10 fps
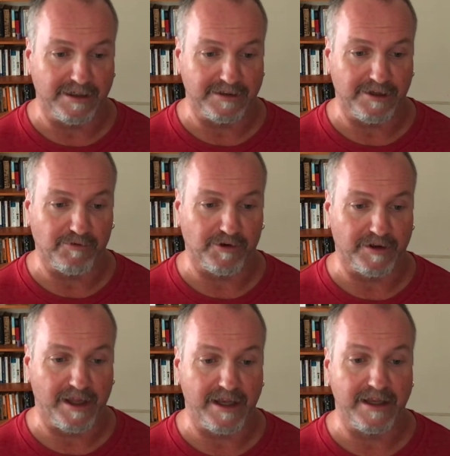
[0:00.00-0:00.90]
they were
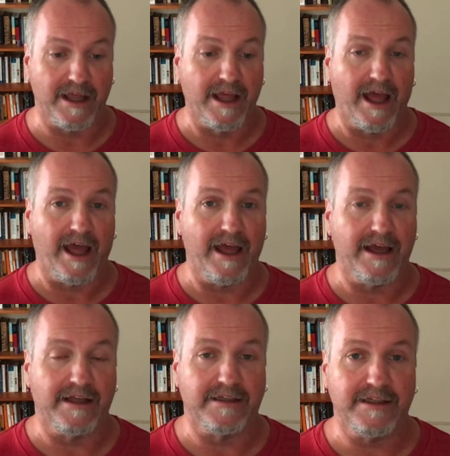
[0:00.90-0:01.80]
then.
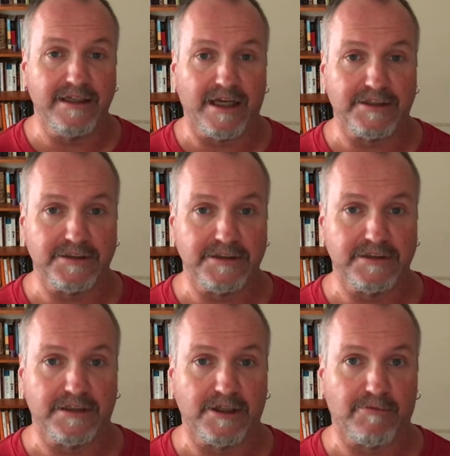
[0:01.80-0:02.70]
And he
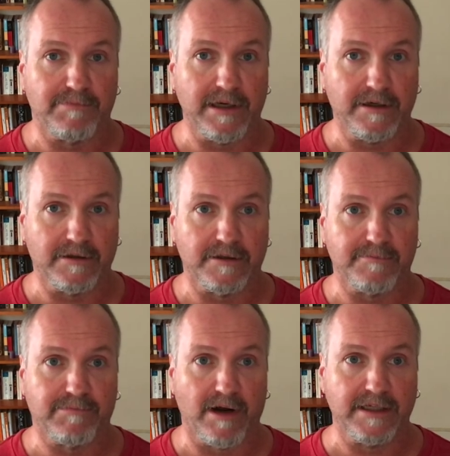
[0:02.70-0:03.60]
actually,
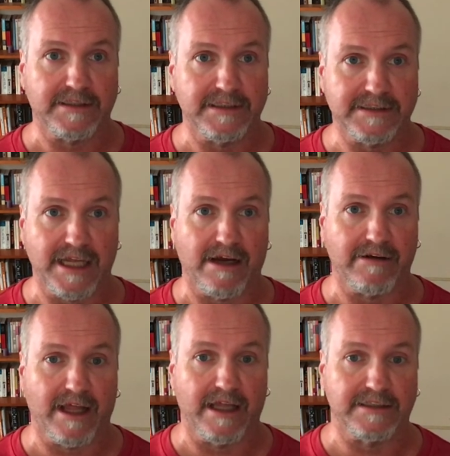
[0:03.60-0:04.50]
Pinker breaks this
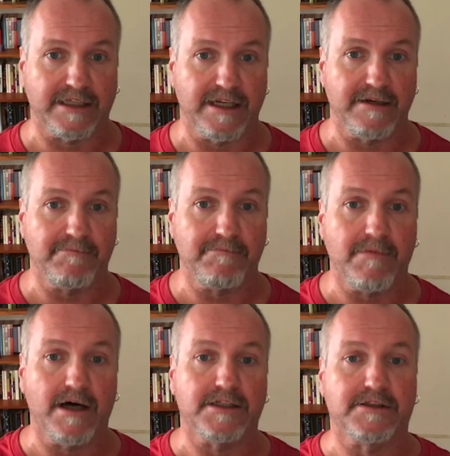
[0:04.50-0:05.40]
down as a
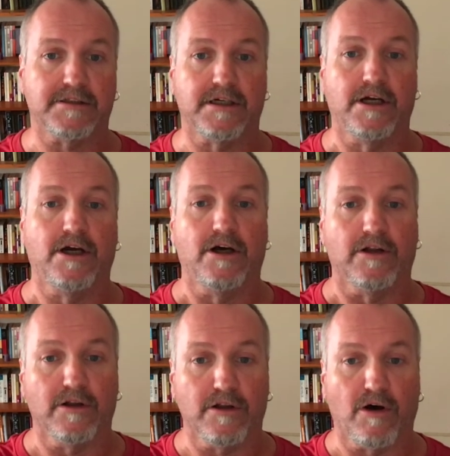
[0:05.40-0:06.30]
much
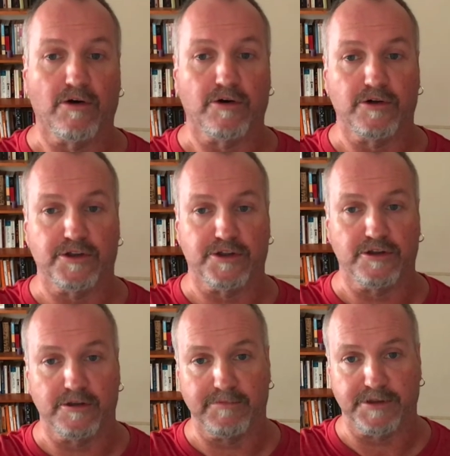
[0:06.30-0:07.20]
longer
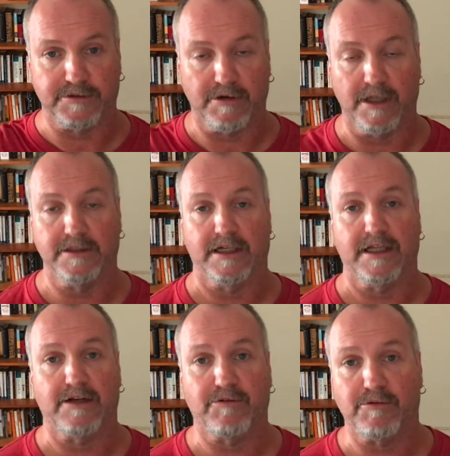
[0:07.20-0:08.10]
term trend. And
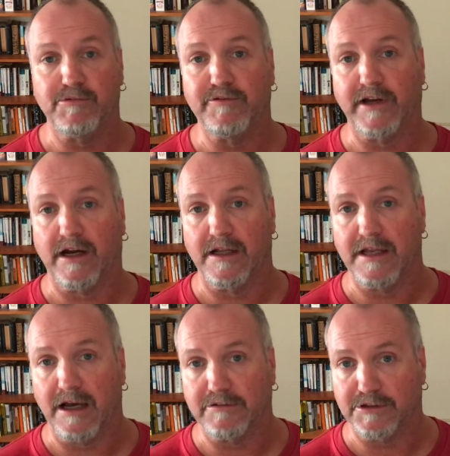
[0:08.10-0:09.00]
again, we're moving on
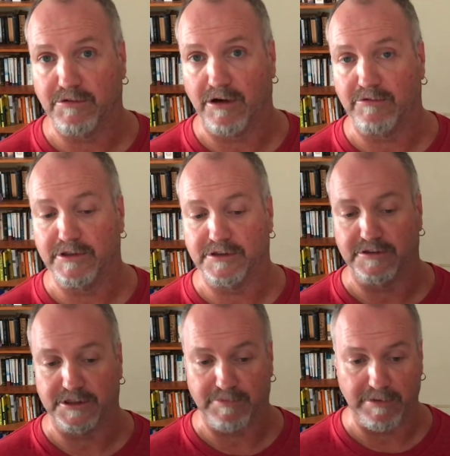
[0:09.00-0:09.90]
now to our
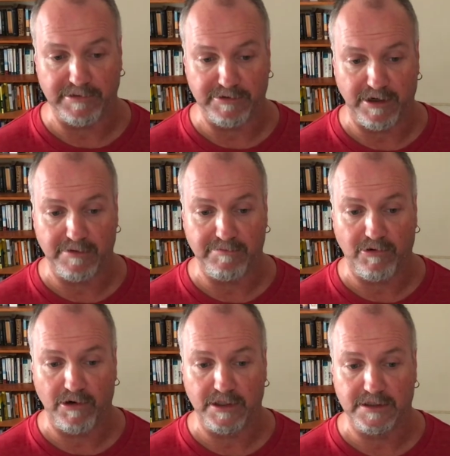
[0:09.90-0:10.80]
research papers, right? And
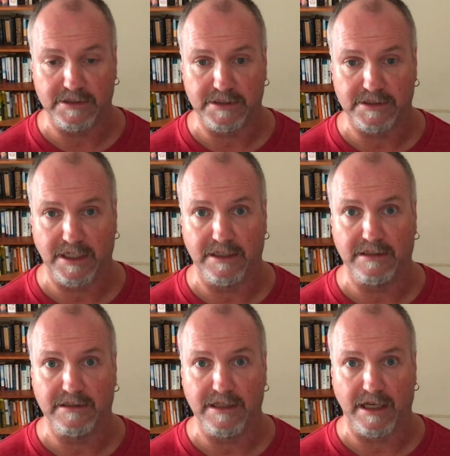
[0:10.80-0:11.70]
boy, is this a
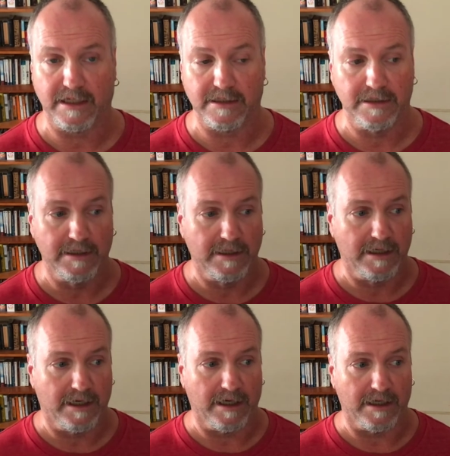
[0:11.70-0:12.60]
clinic
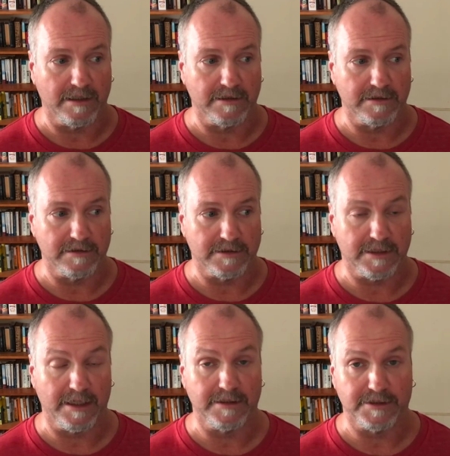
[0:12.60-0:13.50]
on,
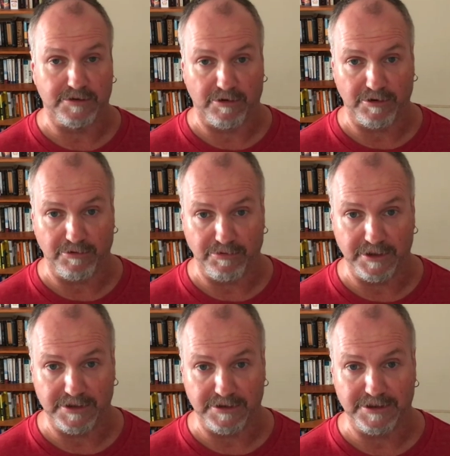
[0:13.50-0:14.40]
say, historical
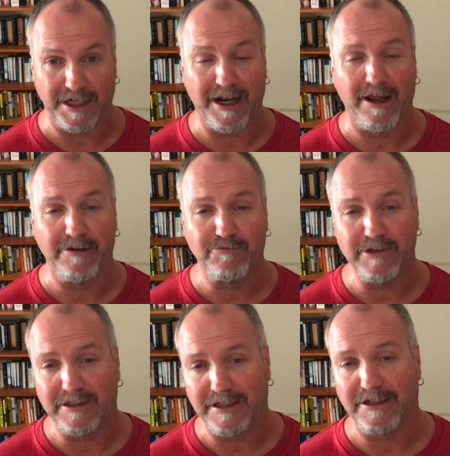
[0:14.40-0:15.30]
research, and
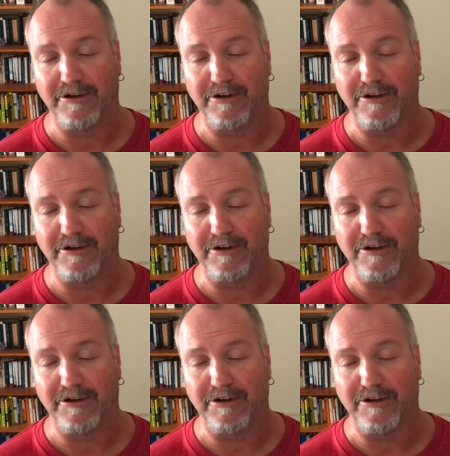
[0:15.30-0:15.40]
really,